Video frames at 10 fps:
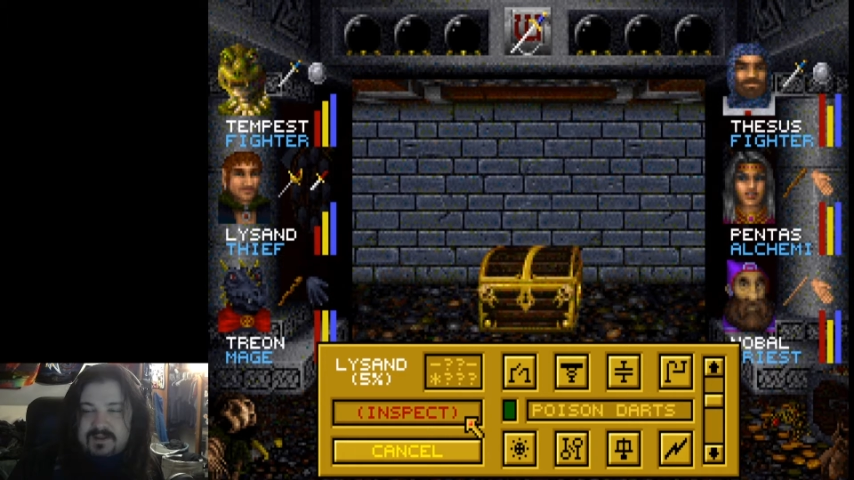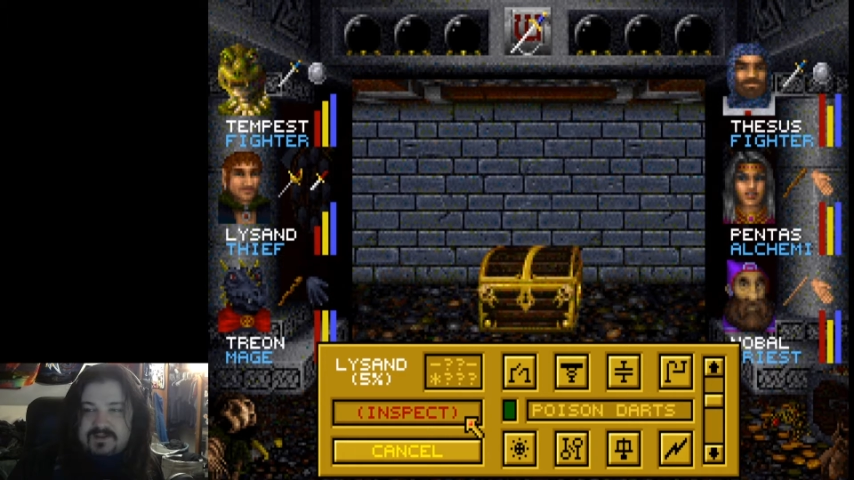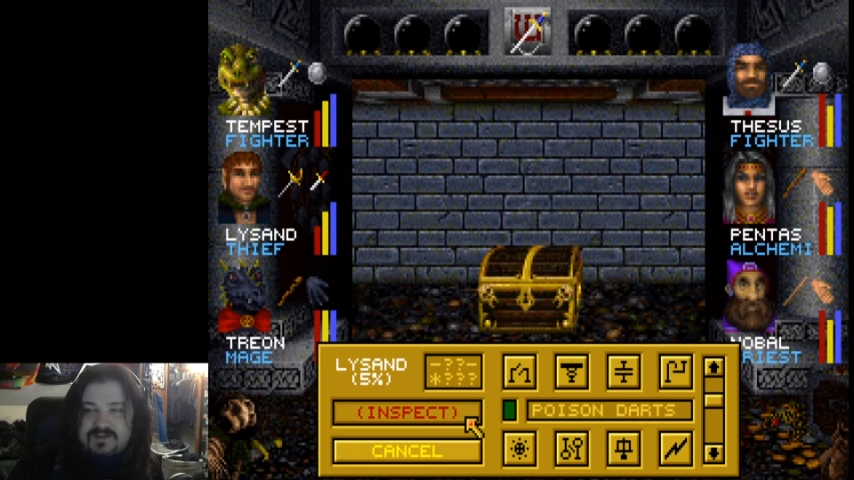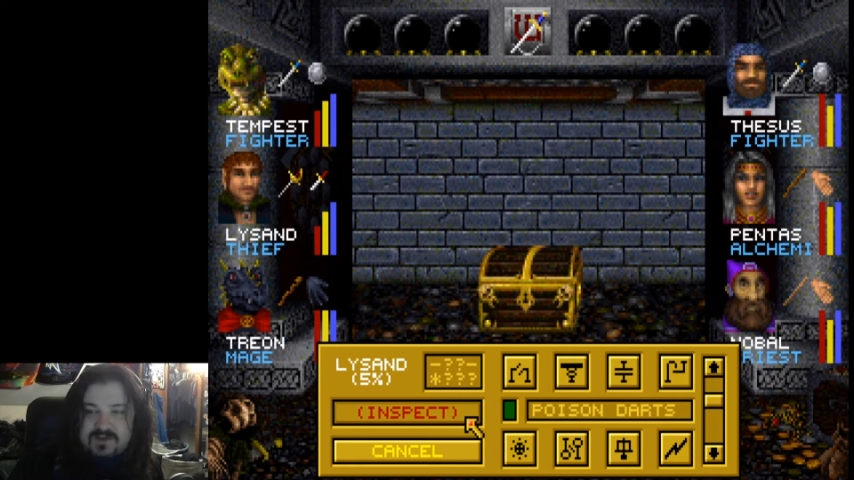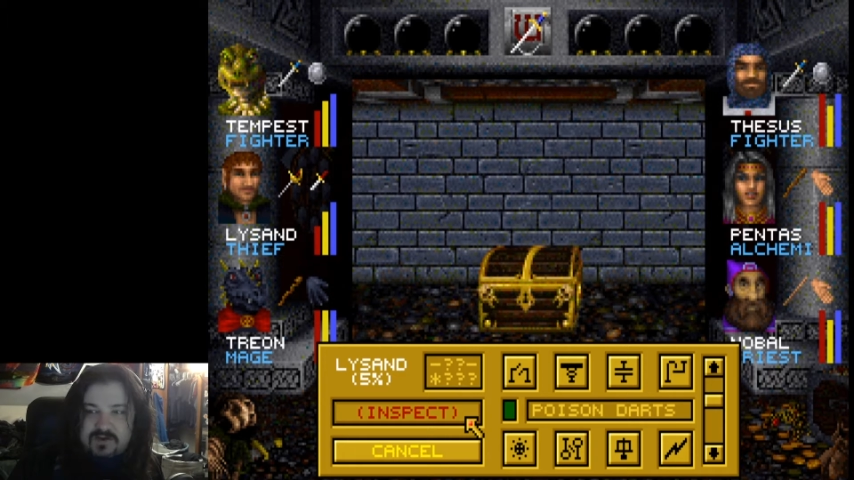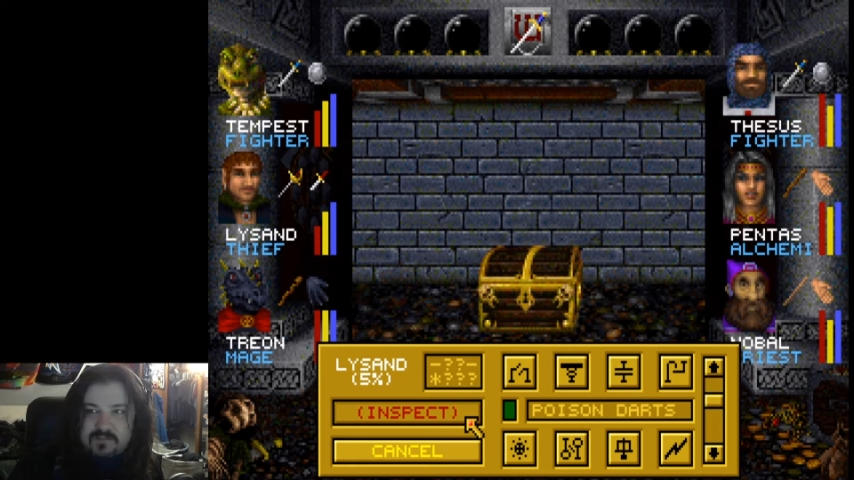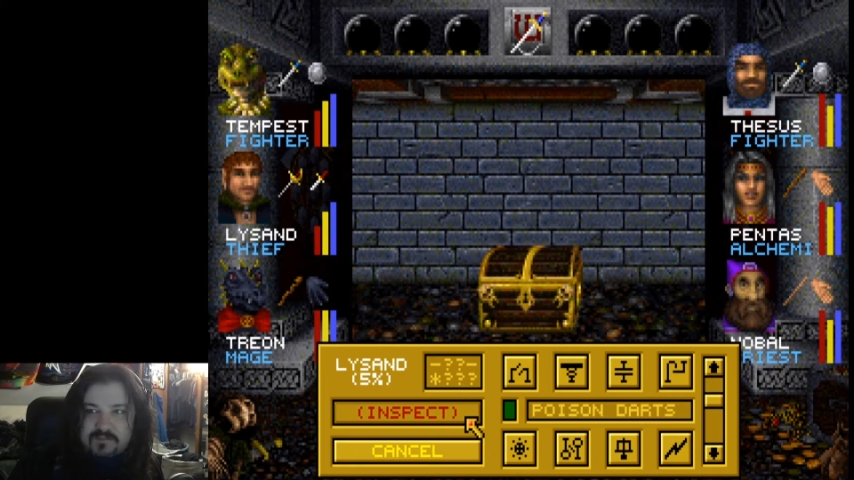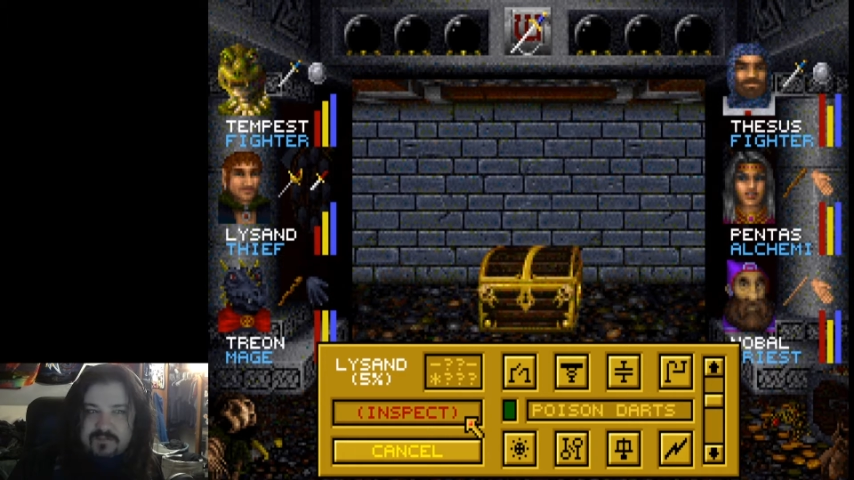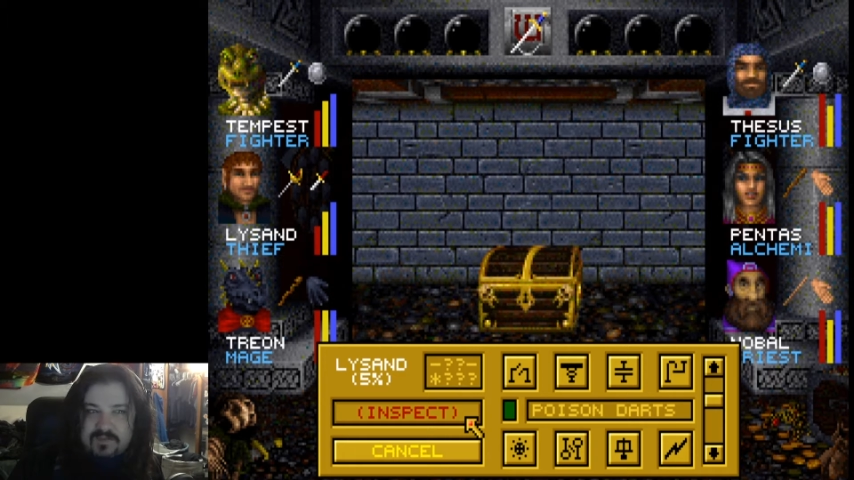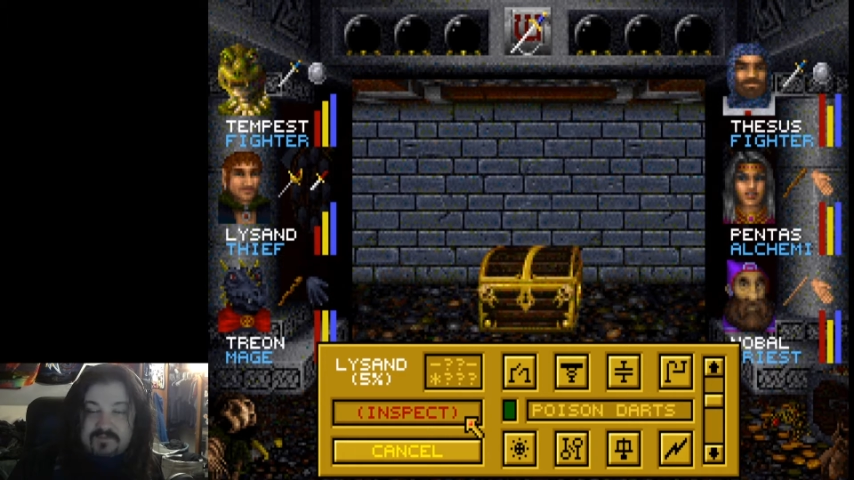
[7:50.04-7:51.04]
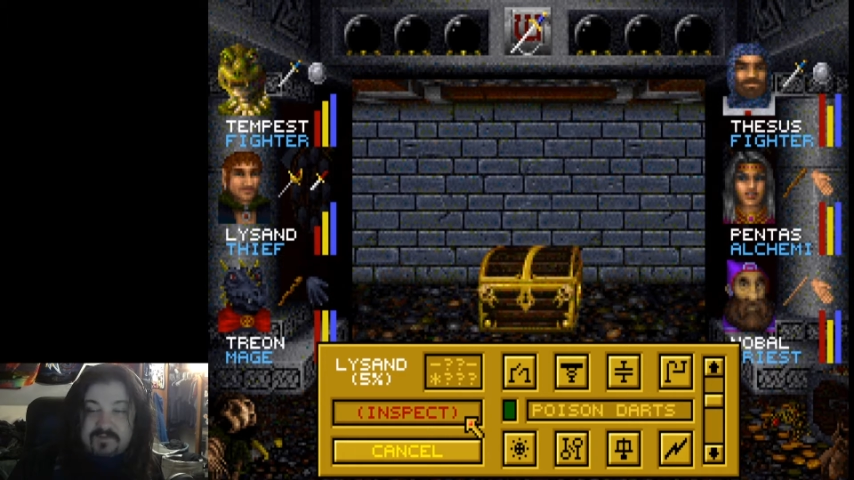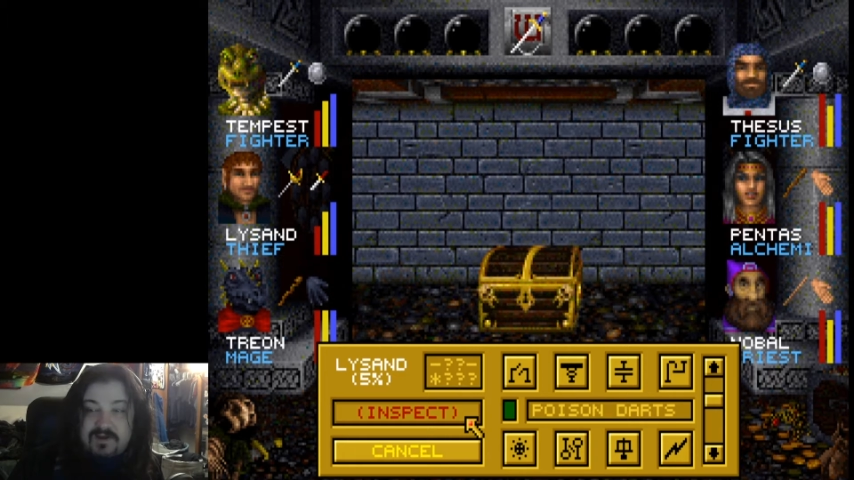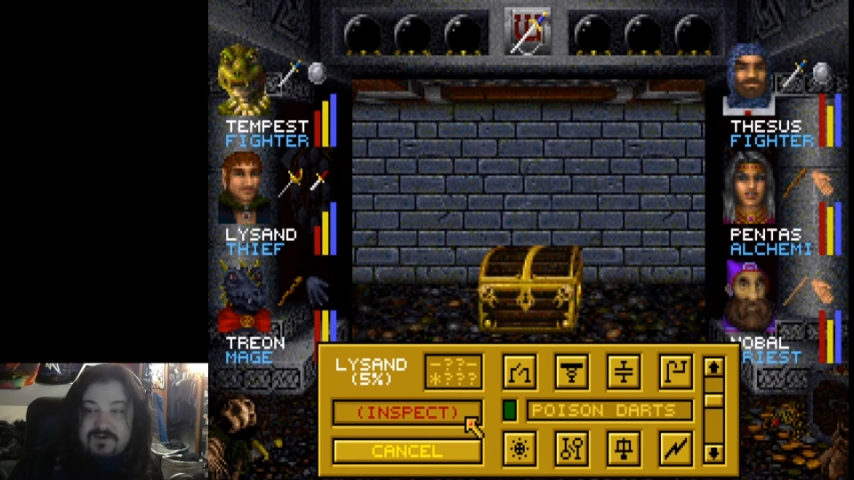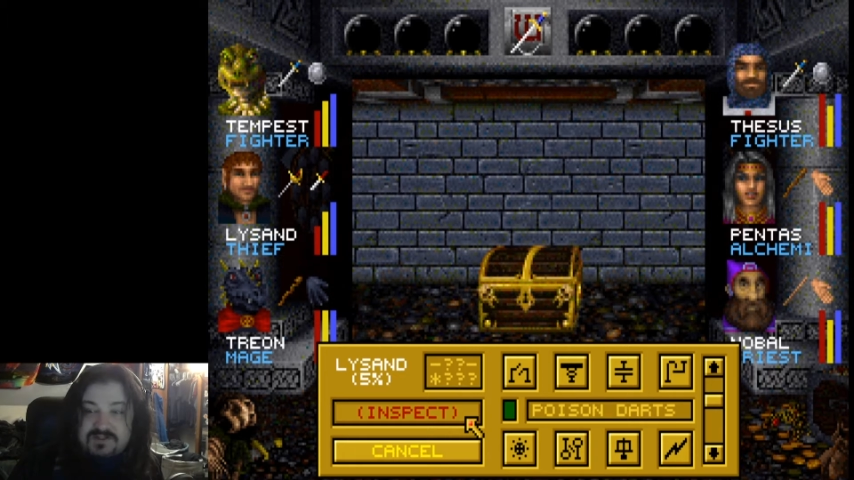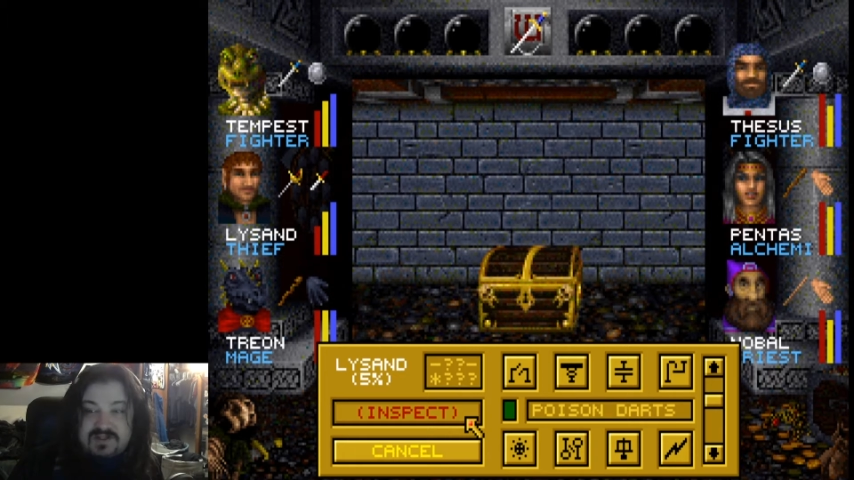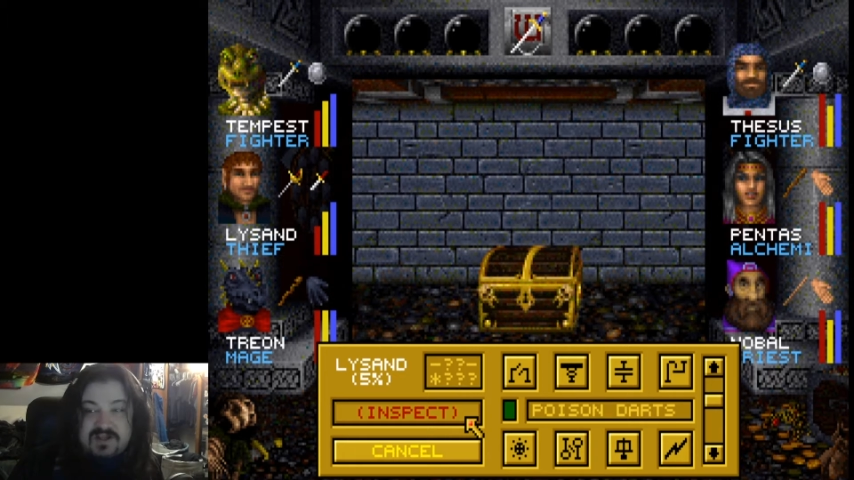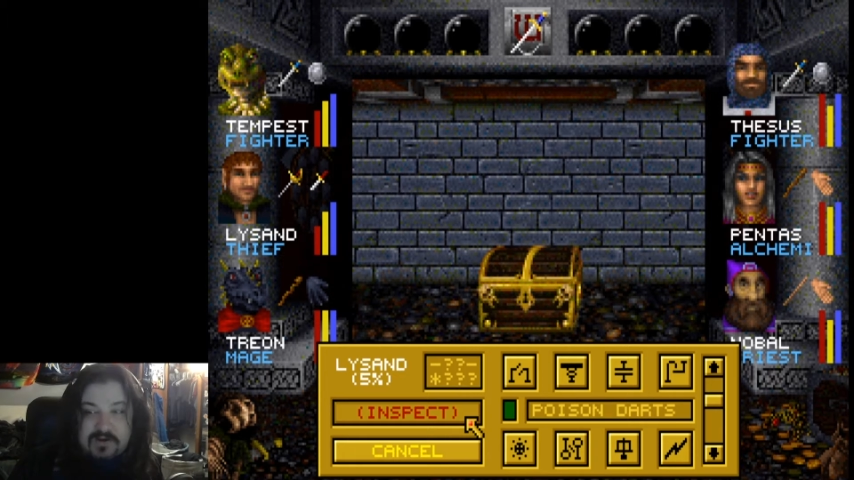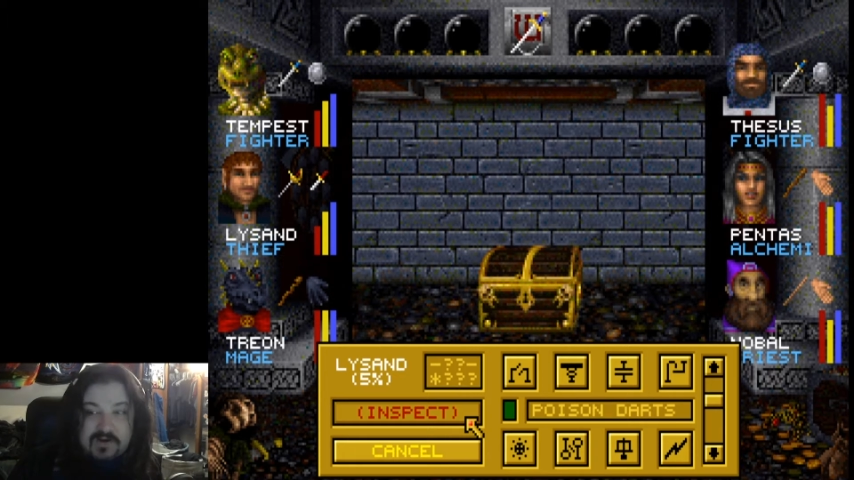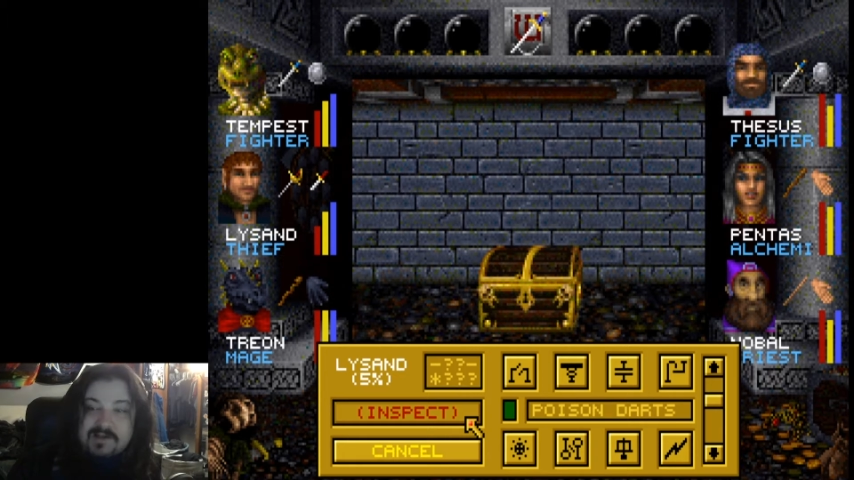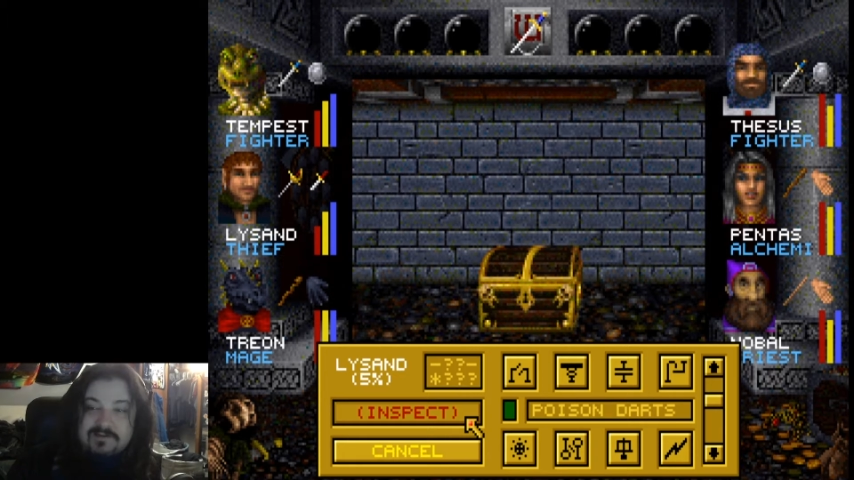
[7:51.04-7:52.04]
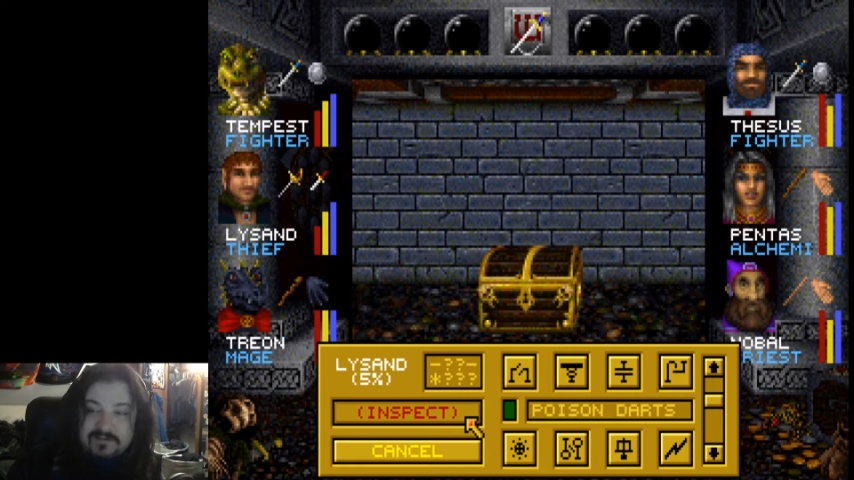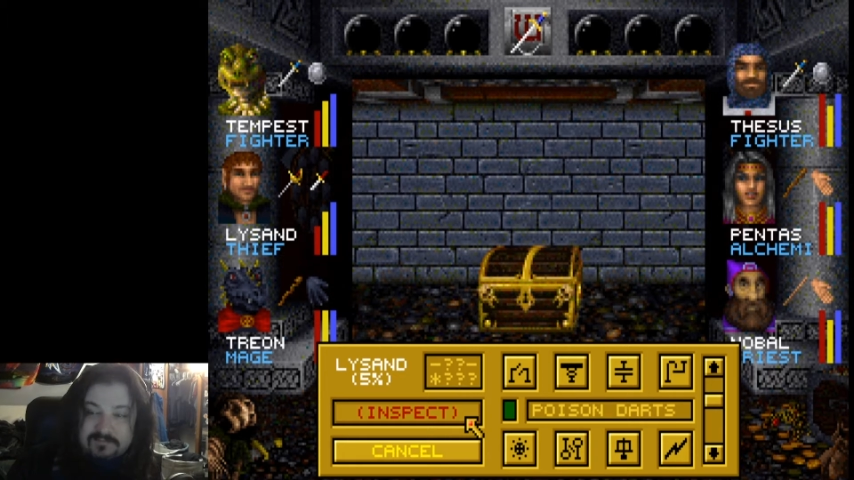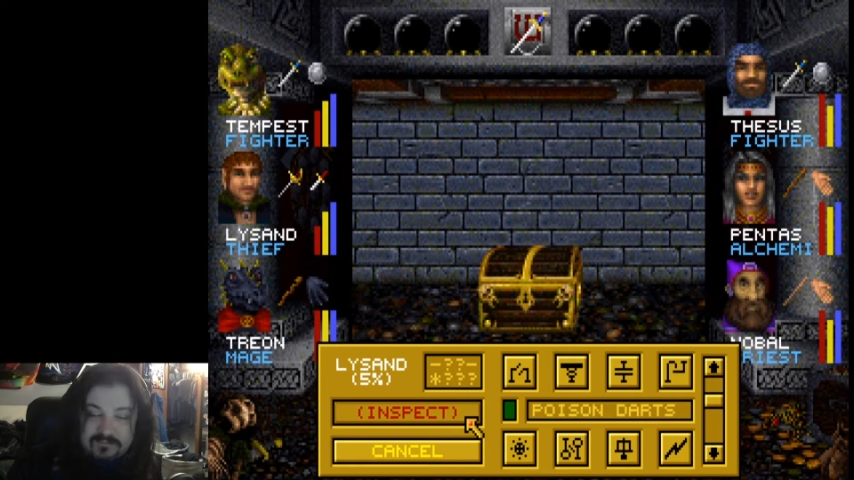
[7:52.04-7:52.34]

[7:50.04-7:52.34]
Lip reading: So, if I understand correctly,